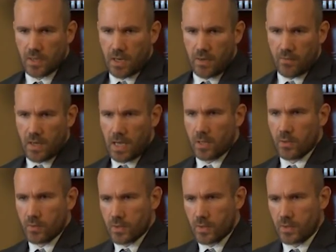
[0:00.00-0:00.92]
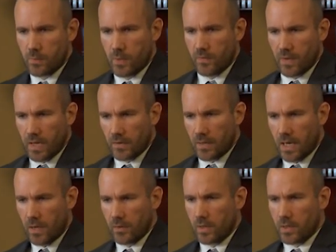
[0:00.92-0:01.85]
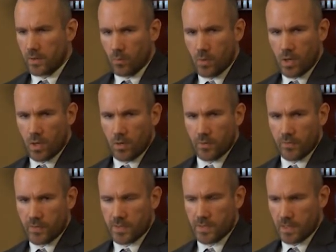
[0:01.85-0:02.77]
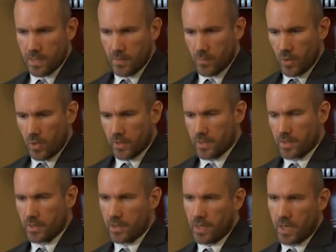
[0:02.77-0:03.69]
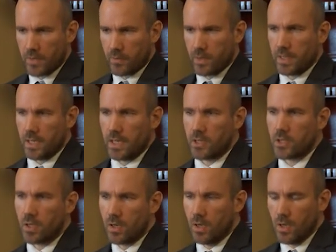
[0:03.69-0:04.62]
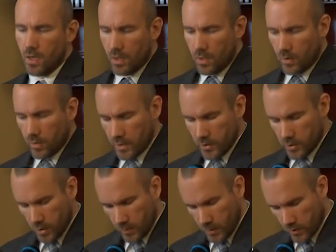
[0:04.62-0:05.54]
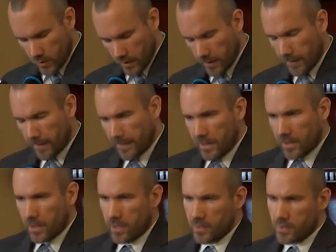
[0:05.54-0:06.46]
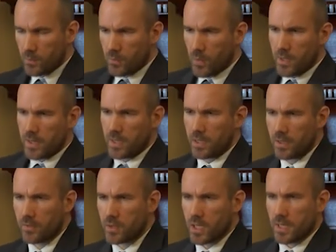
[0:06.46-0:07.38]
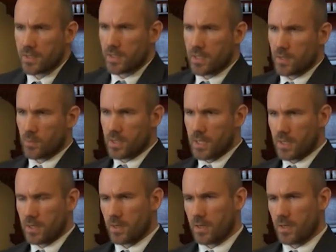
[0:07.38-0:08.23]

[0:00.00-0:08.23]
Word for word: that our values are to be found out in the world, physically embodied, either in nature or in geometry. And when we think of justice, we tend to